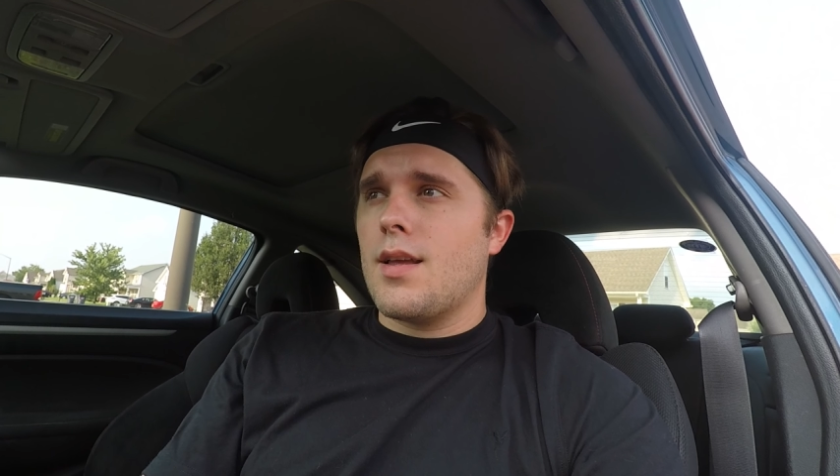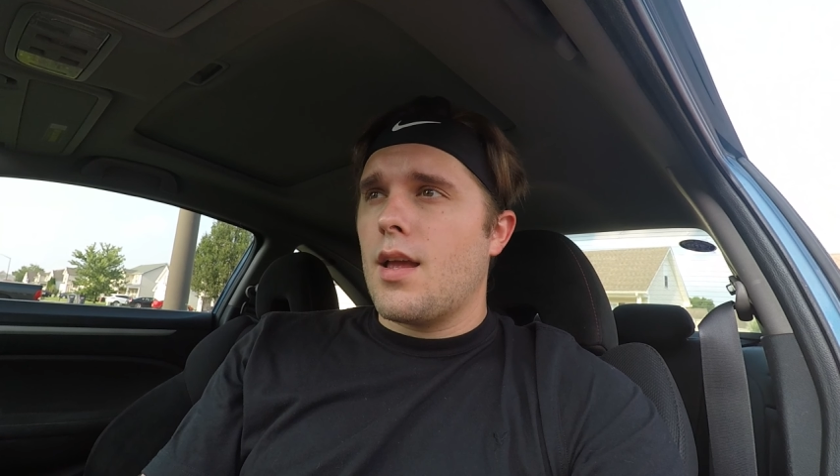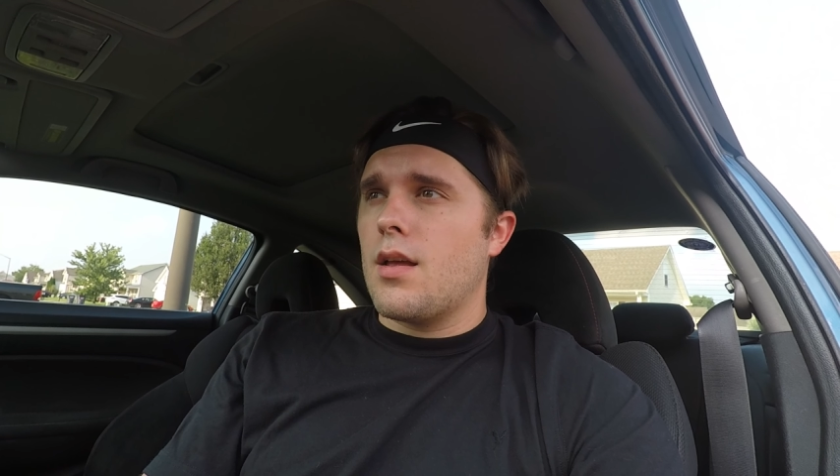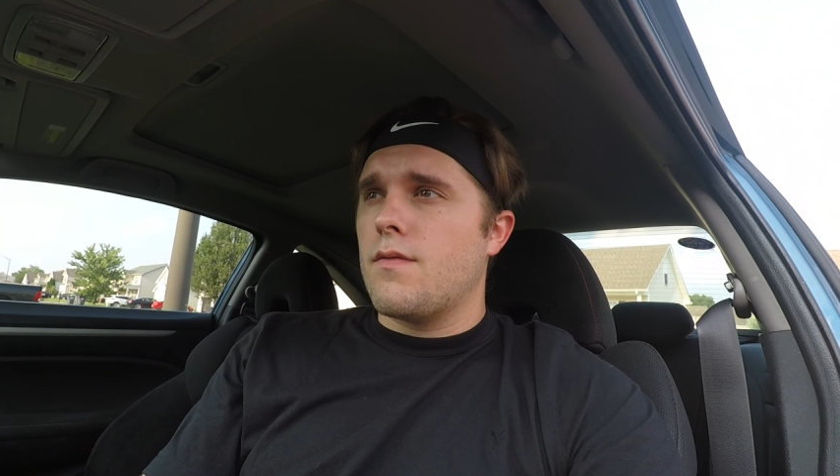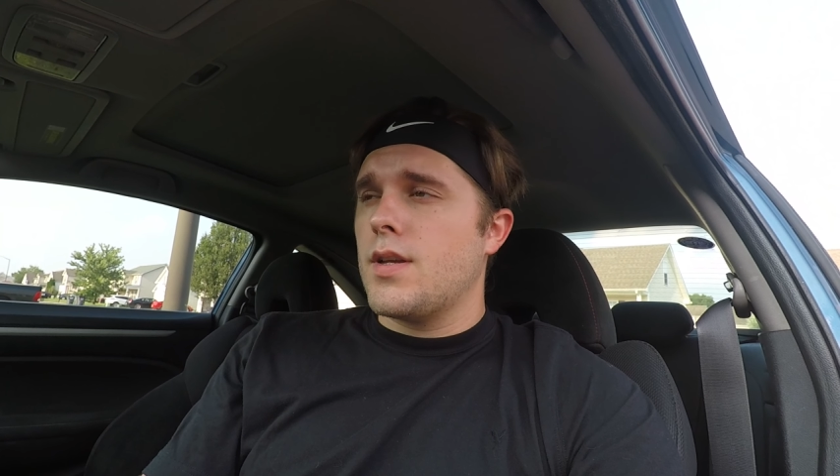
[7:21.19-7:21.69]

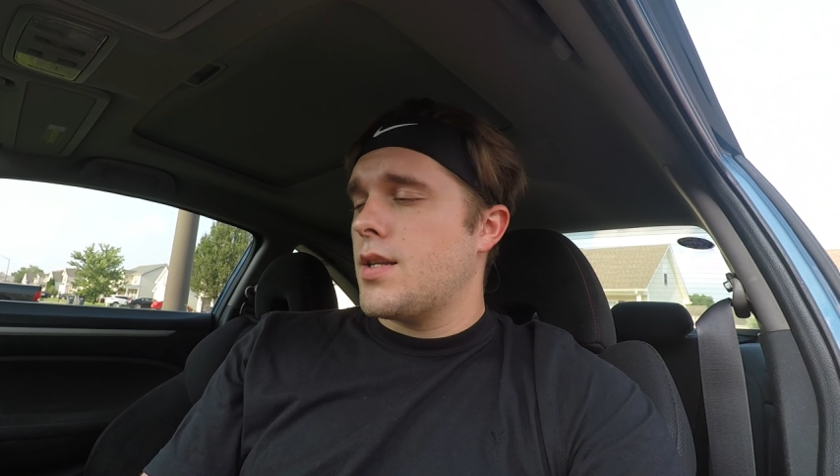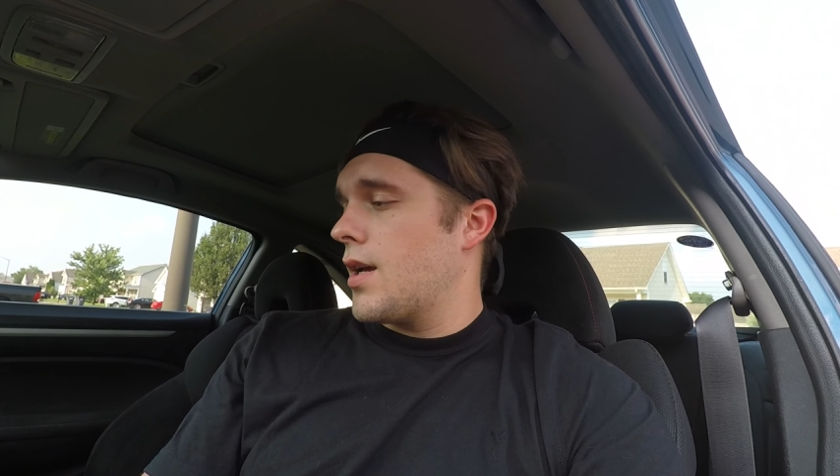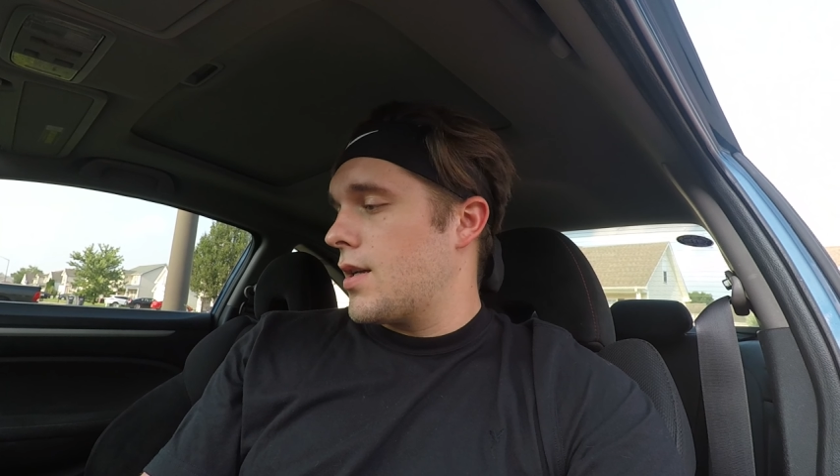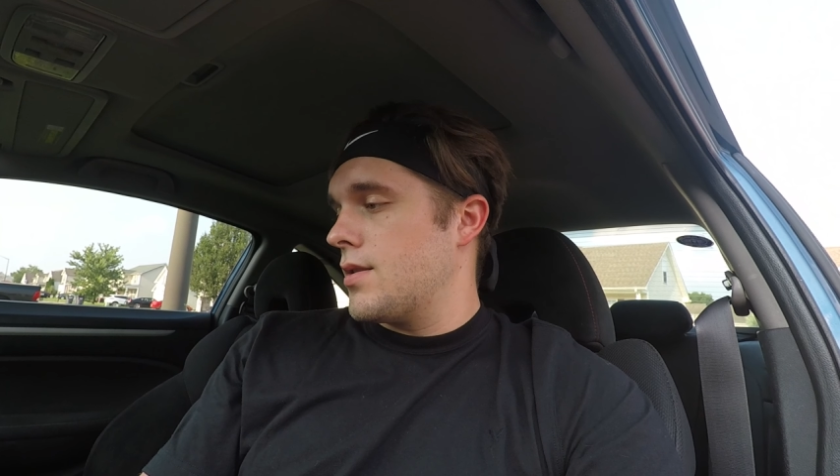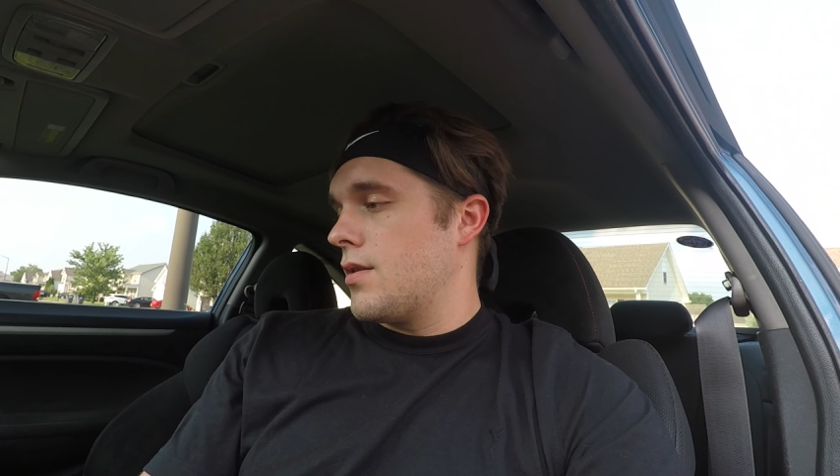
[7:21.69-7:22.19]
and
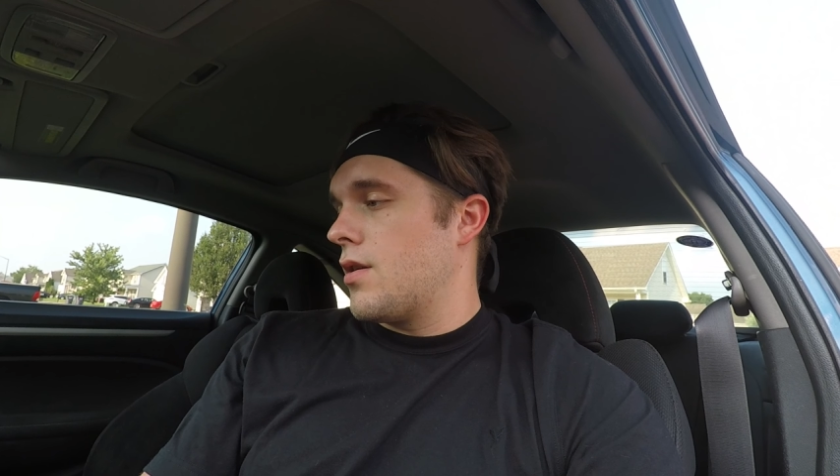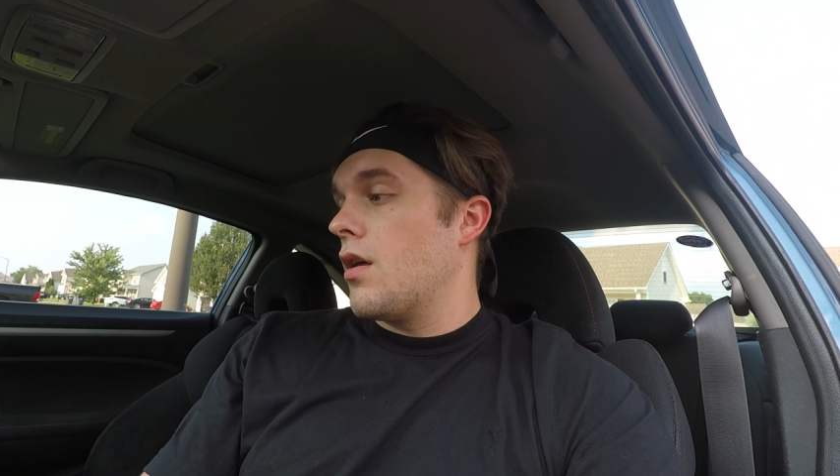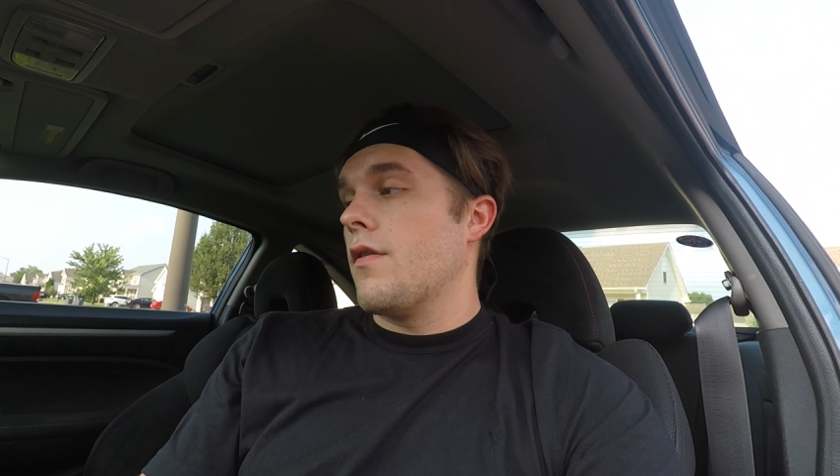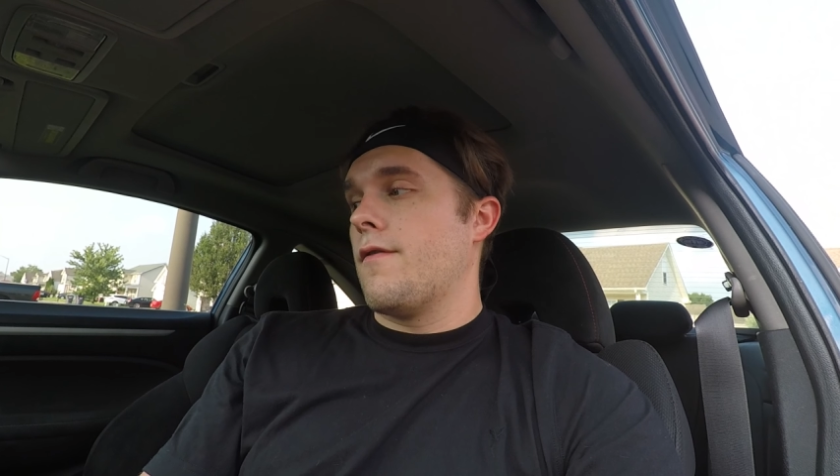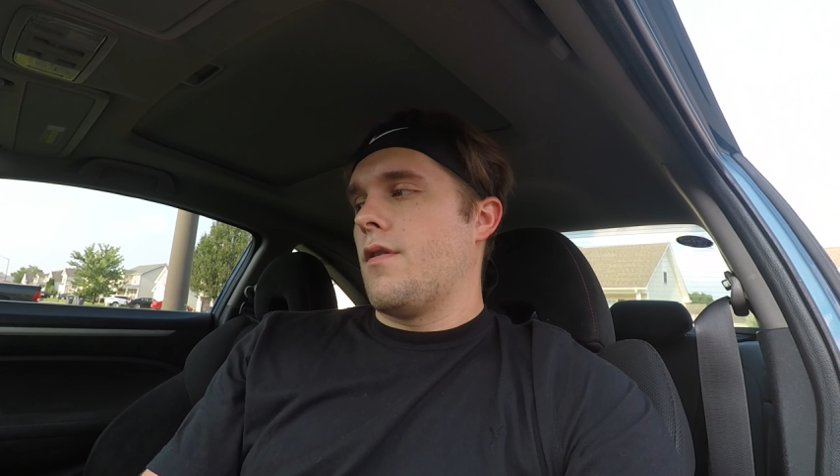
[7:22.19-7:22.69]
VTEC is a
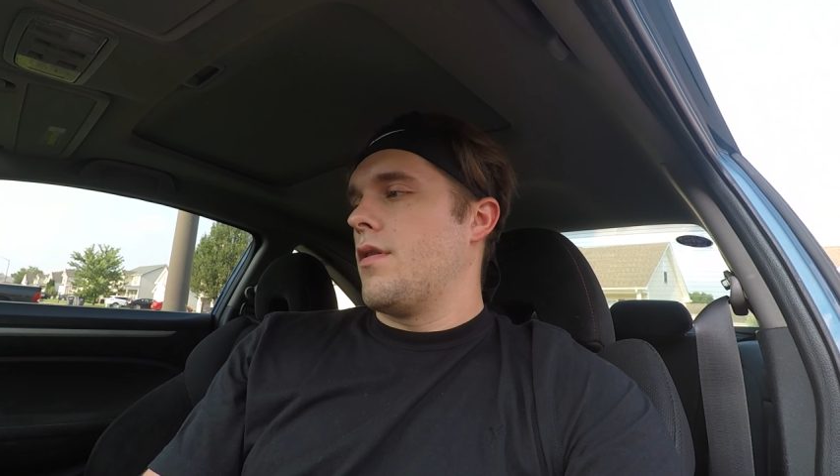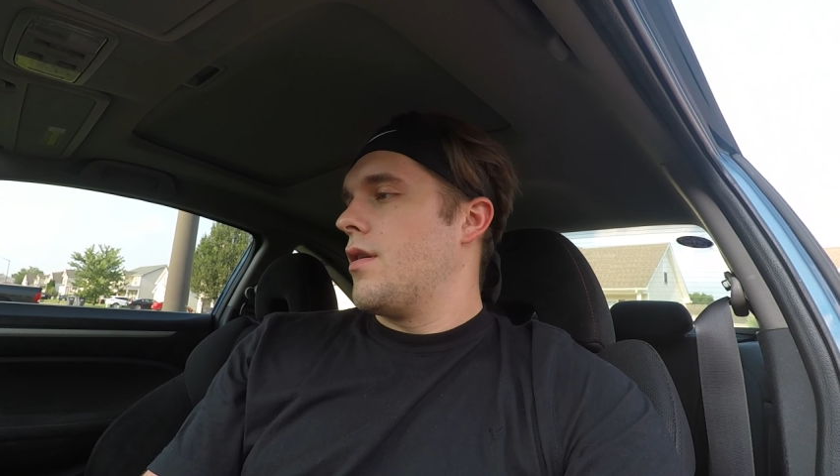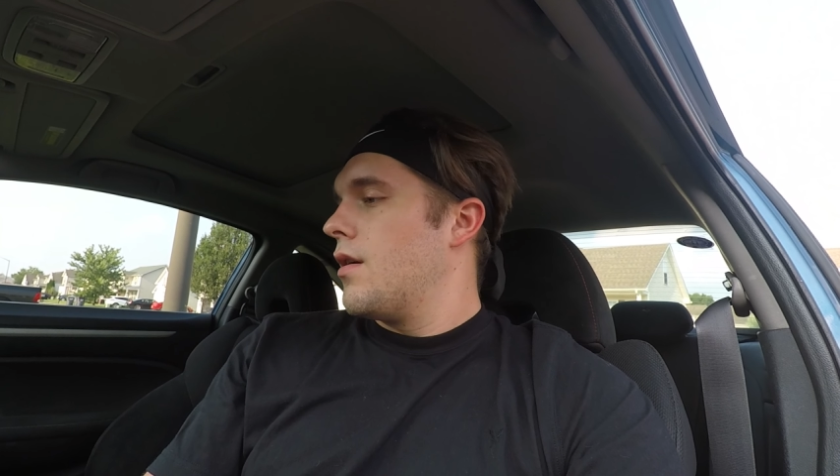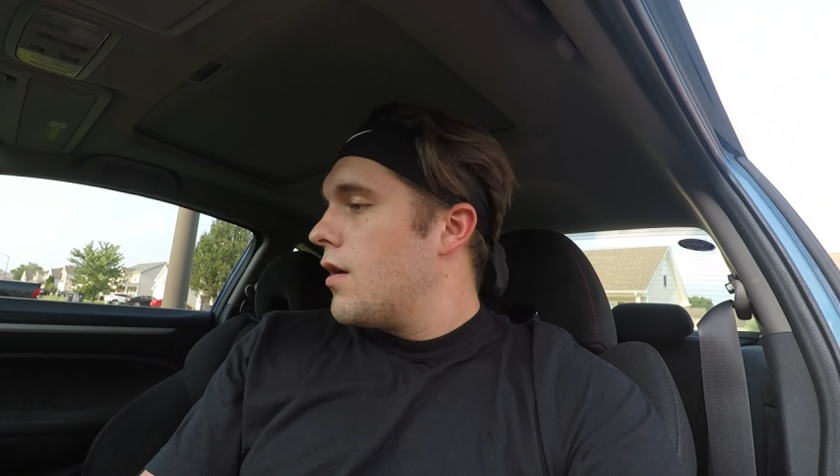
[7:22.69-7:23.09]
ton of fun.